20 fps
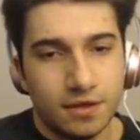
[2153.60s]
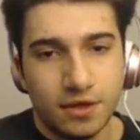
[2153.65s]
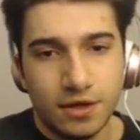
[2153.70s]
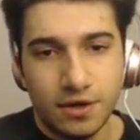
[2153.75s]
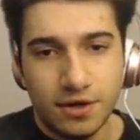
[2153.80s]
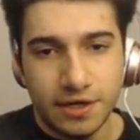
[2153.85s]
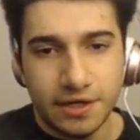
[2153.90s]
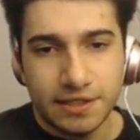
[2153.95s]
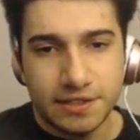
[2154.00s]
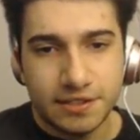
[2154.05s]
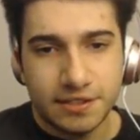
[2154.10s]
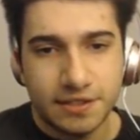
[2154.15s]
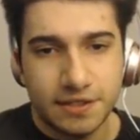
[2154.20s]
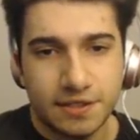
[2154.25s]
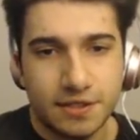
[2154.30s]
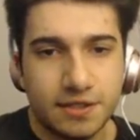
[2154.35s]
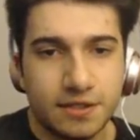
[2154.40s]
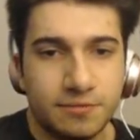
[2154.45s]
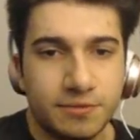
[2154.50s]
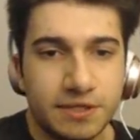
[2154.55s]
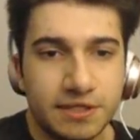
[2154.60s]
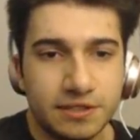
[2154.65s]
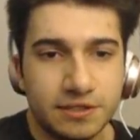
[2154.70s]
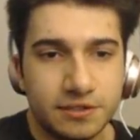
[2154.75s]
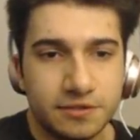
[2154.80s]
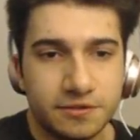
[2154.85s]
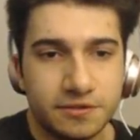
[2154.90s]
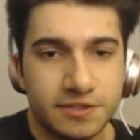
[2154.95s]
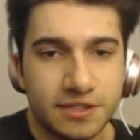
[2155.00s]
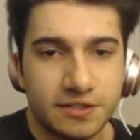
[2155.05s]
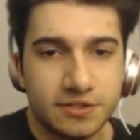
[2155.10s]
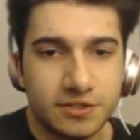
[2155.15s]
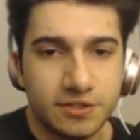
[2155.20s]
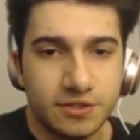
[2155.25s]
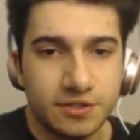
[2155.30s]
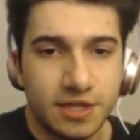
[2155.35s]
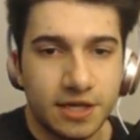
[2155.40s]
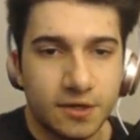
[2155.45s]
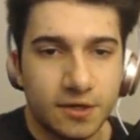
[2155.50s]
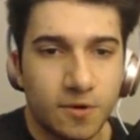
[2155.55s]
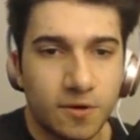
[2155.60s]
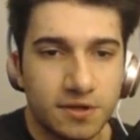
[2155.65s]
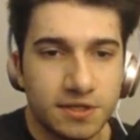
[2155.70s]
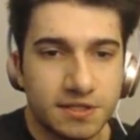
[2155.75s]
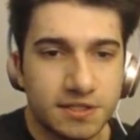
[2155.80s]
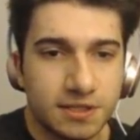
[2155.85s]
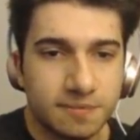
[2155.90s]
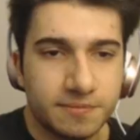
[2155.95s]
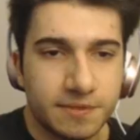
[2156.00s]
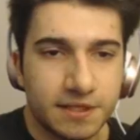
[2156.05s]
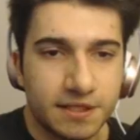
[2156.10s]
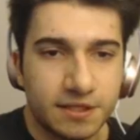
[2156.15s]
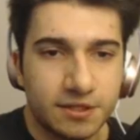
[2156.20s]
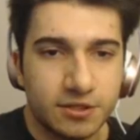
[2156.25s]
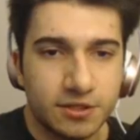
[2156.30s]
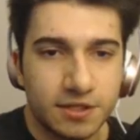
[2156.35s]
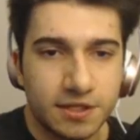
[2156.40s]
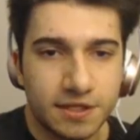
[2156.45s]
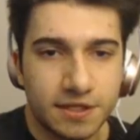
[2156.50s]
All right, we didn't lose. That's good. Aquan did something good.